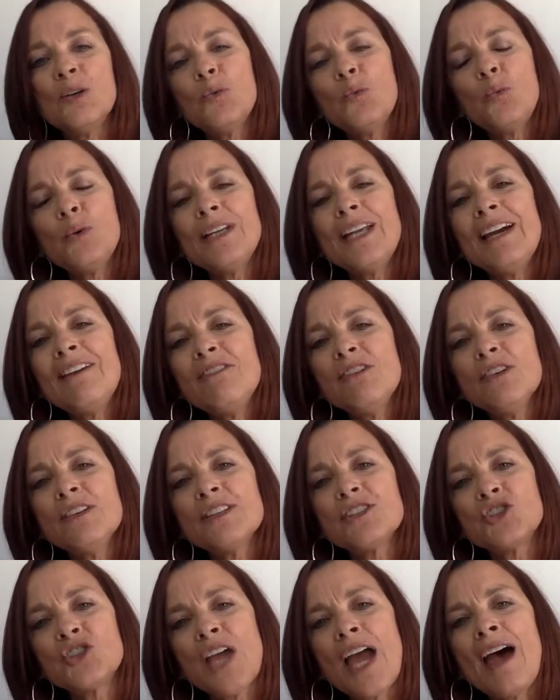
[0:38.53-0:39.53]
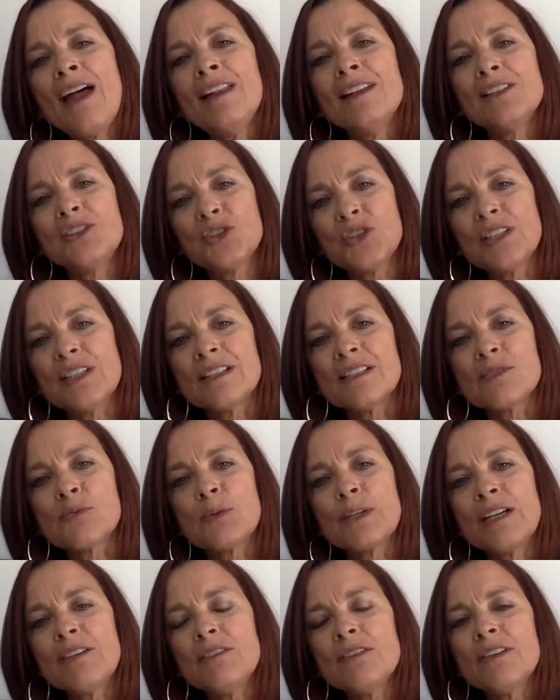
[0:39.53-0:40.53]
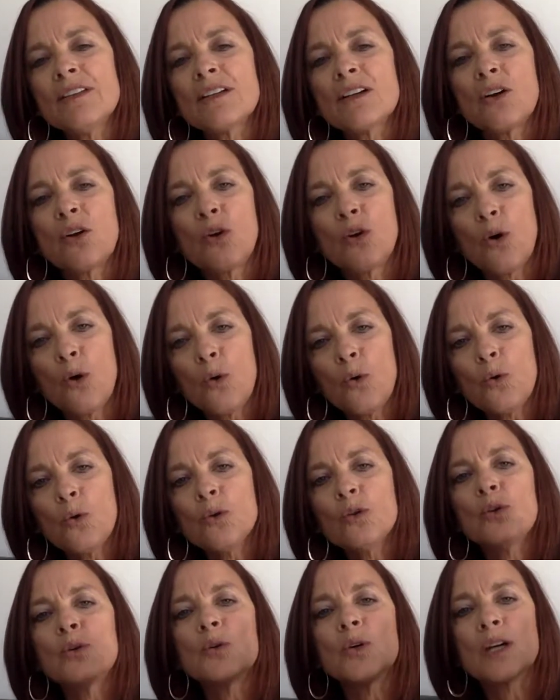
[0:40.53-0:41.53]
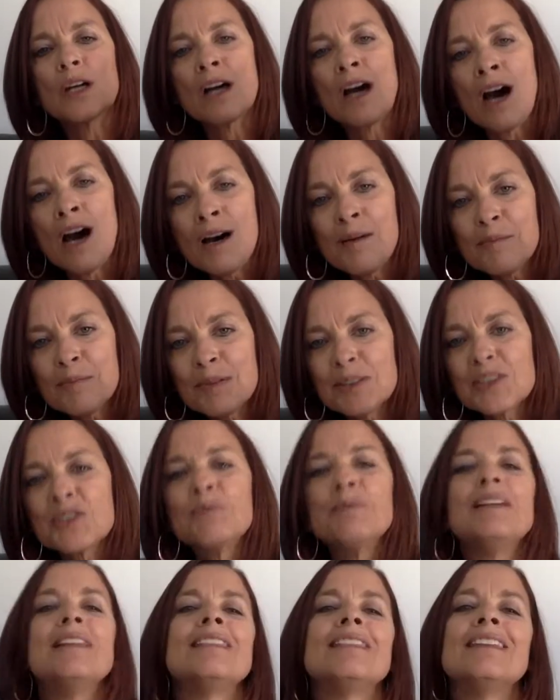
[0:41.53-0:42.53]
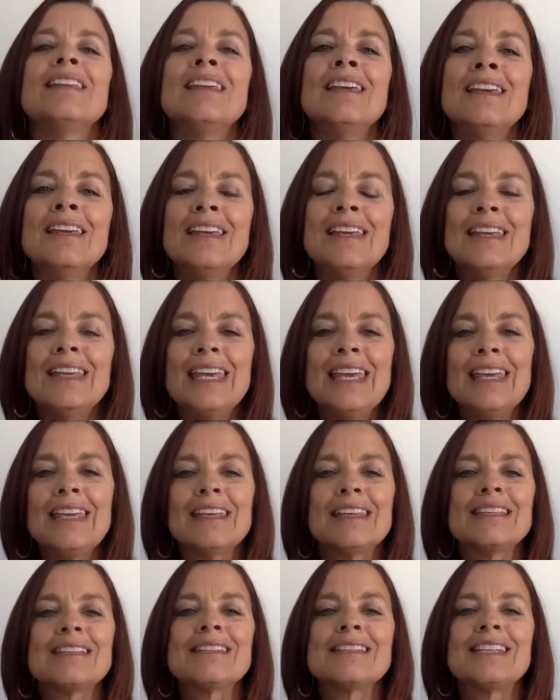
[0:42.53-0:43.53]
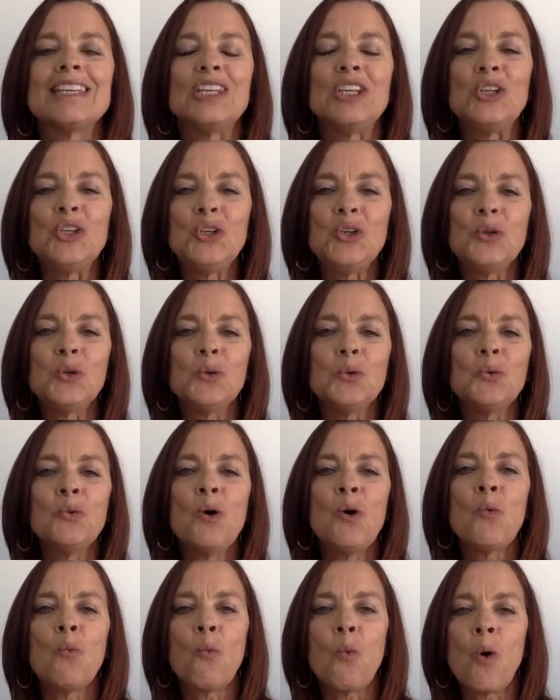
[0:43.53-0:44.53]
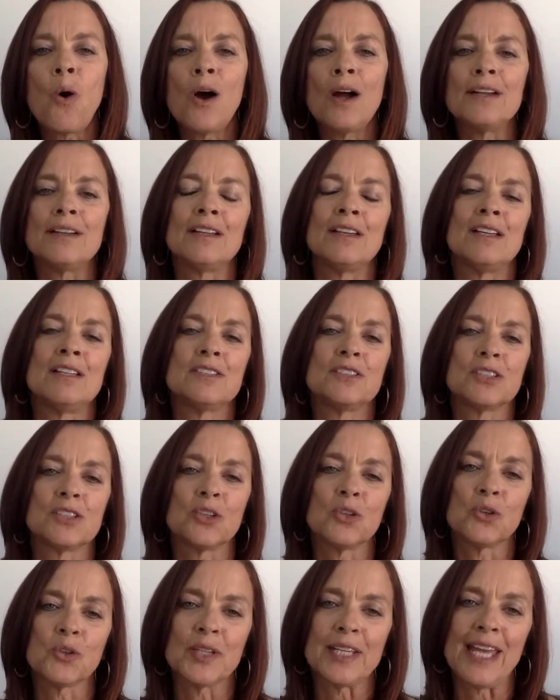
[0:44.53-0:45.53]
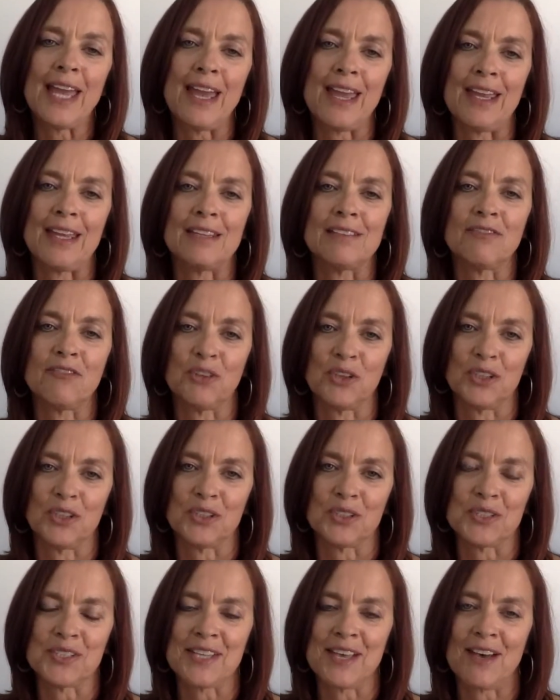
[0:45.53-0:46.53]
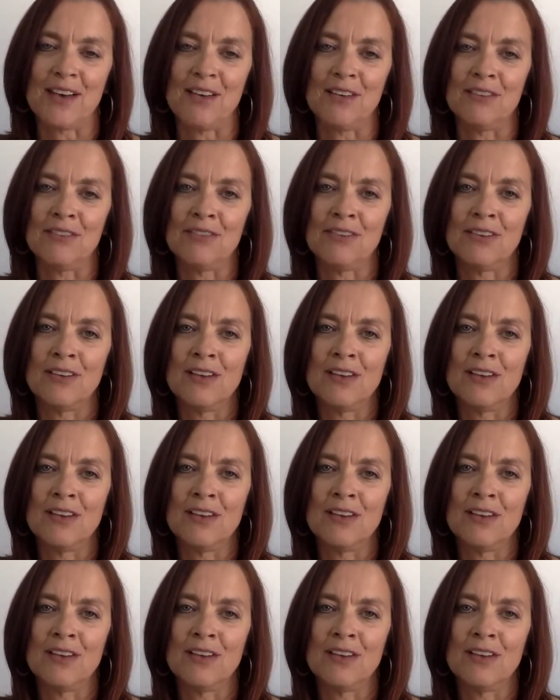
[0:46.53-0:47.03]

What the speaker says: Whatever the challenge is, whatever the goal or accomplishment is that you want to create for yourself,